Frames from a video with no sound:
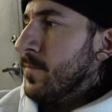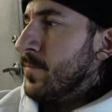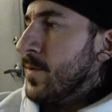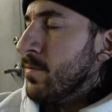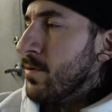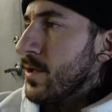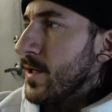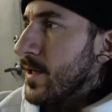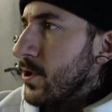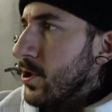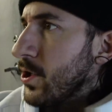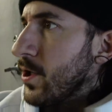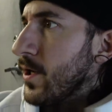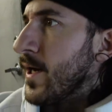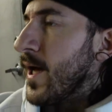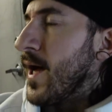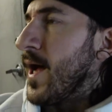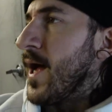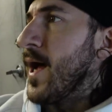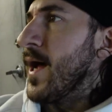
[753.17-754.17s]
people like her
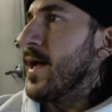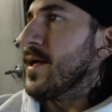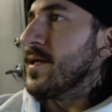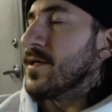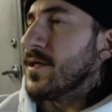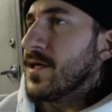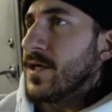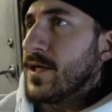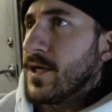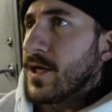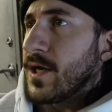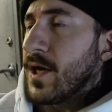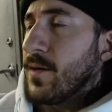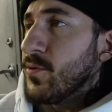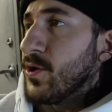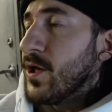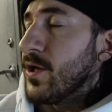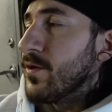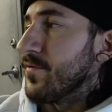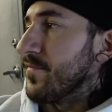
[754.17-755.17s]
and I and, and a
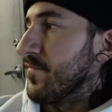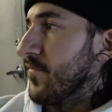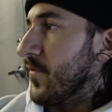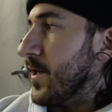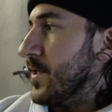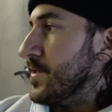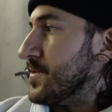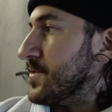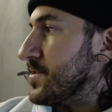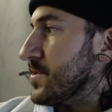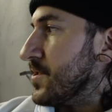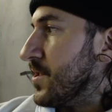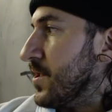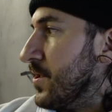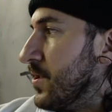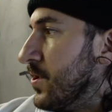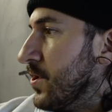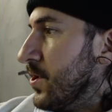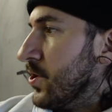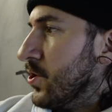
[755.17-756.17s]
couple other friends
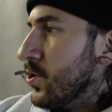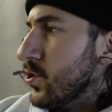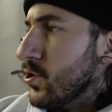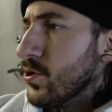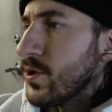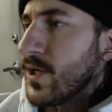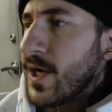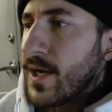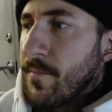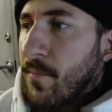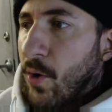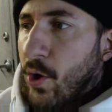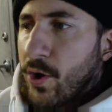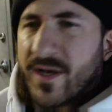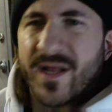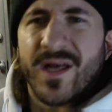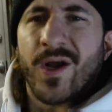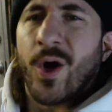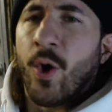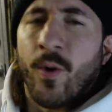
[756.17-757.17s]
who do kind of
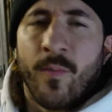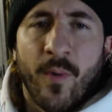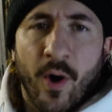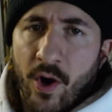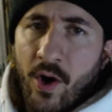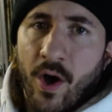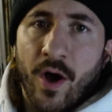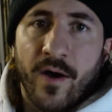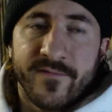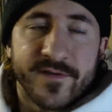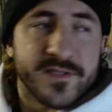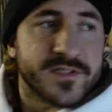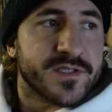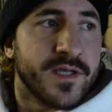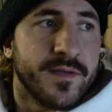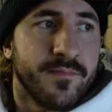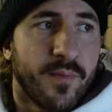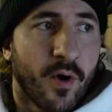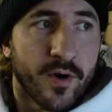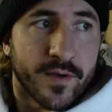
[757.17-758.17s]
marketing, Omar
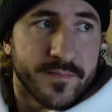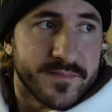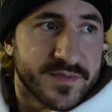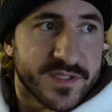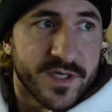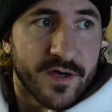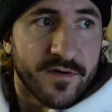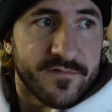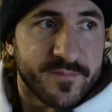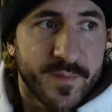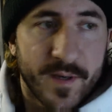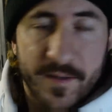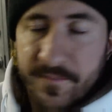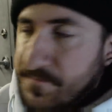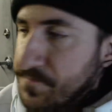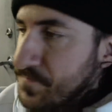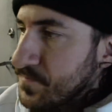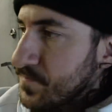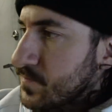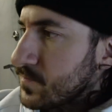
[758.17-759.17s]
obviously, Bart himself, but
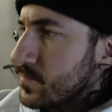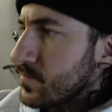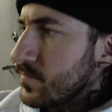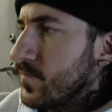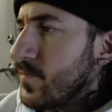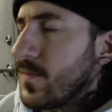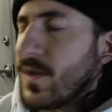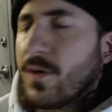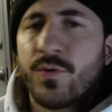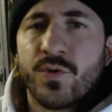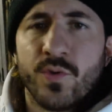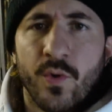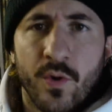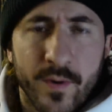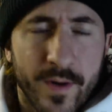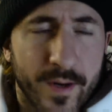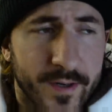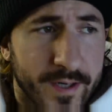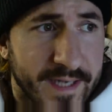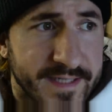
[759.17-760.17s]
throw
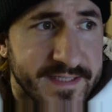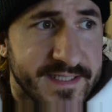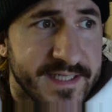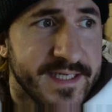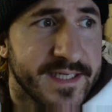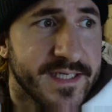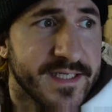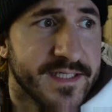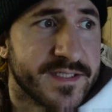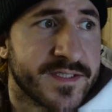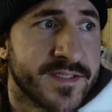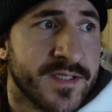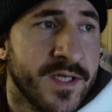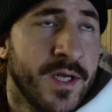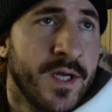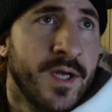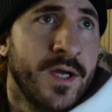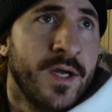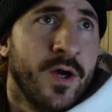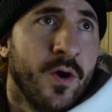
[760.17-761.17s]
around ideas
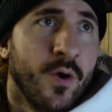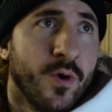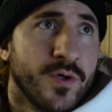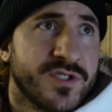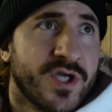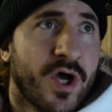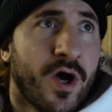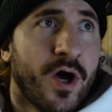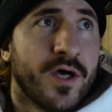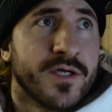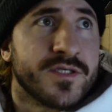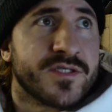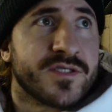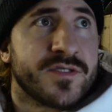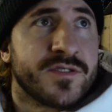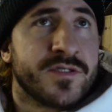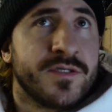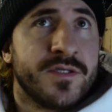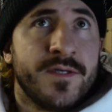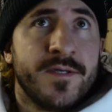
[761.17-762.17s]
or
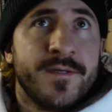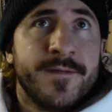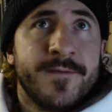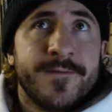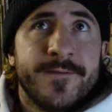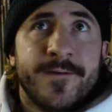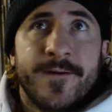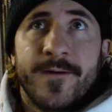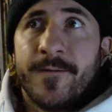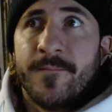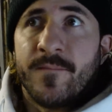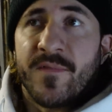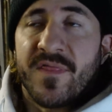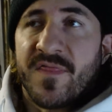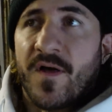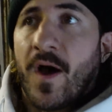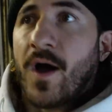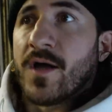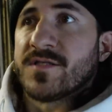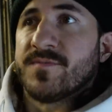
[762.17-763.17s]
toss um,
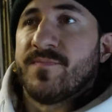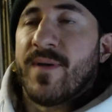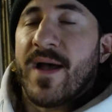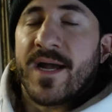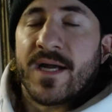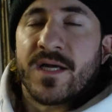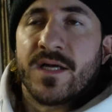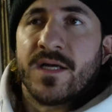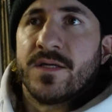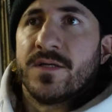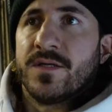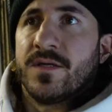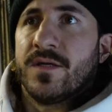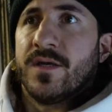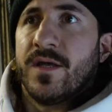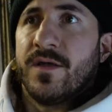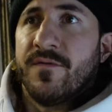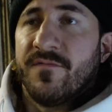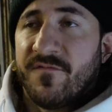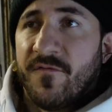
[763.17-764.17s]
thoughts back
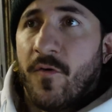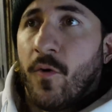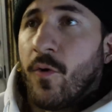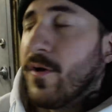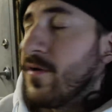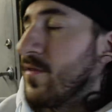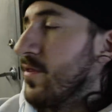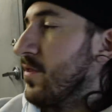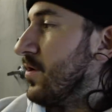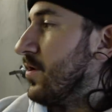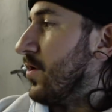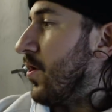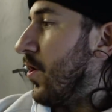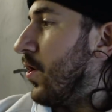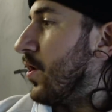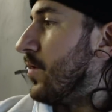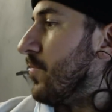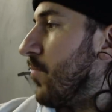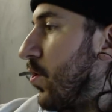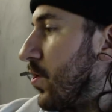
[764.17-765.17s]
and forth
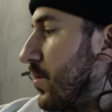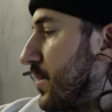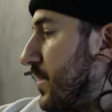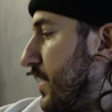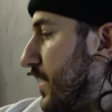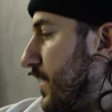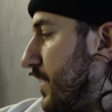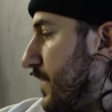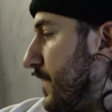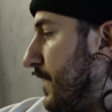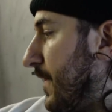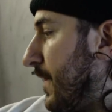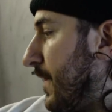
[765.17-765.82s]
on marketing.